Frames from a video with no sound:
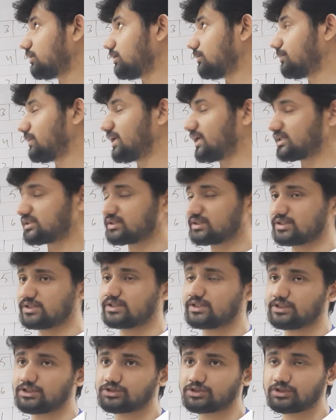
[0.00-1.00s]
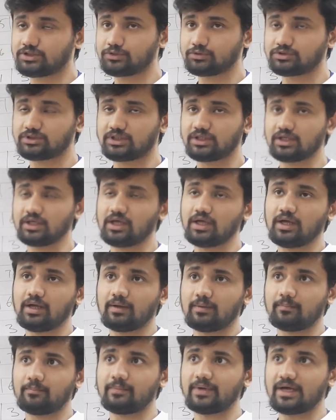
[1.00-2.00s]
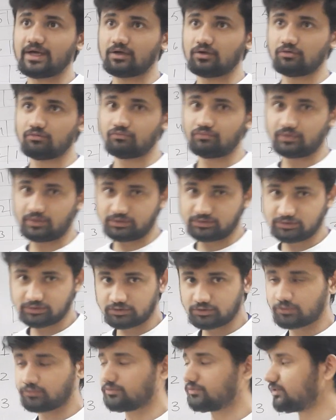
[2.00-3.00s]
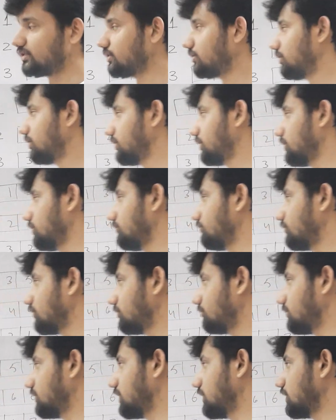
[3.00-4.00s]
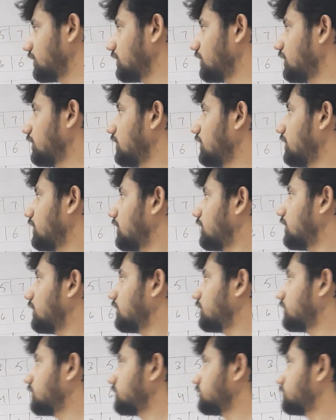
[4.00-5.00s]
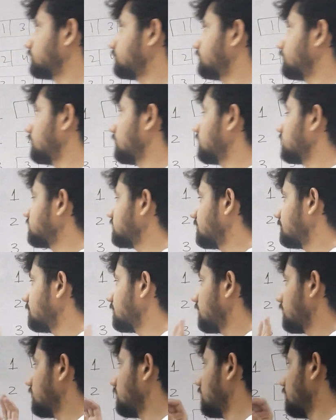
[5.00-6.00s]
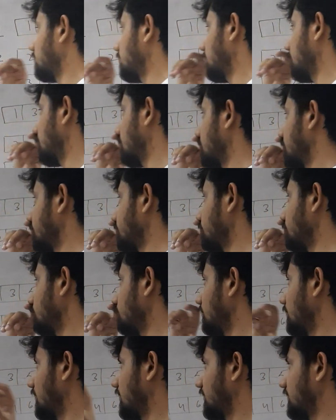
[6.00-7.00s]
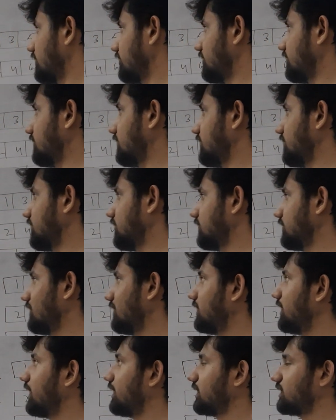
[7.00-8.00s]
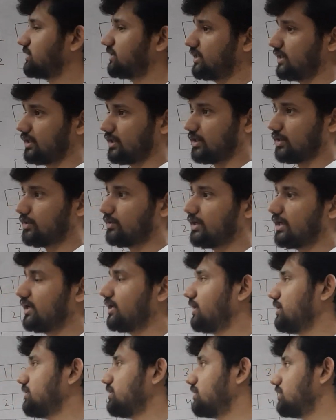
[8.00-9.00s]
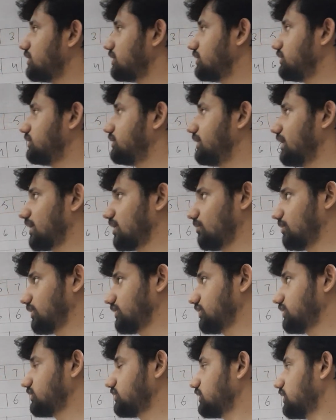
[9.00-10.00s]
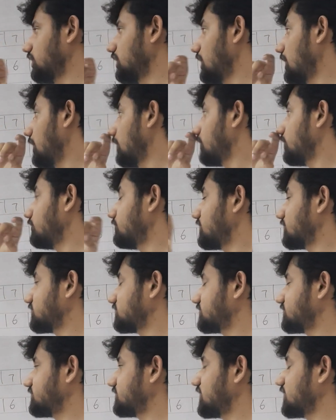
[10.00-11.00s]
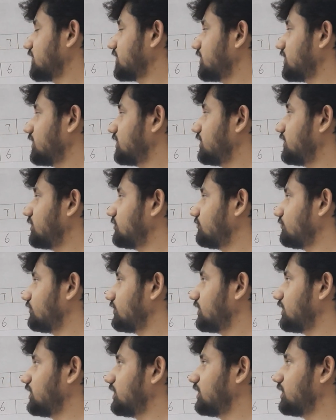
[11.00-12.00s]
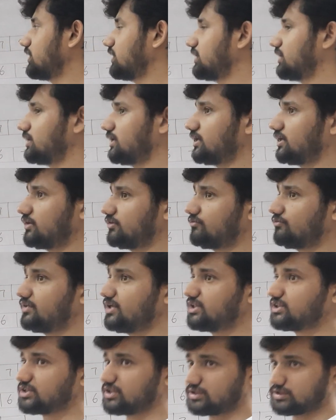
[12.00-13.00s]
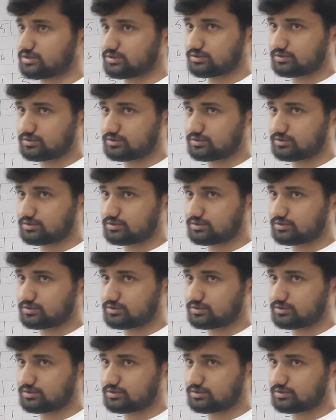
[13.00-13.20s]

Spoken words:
place recognition using bag of words. So we will continue from there. For example, you had the data set, you had 100 images, you extracted different features,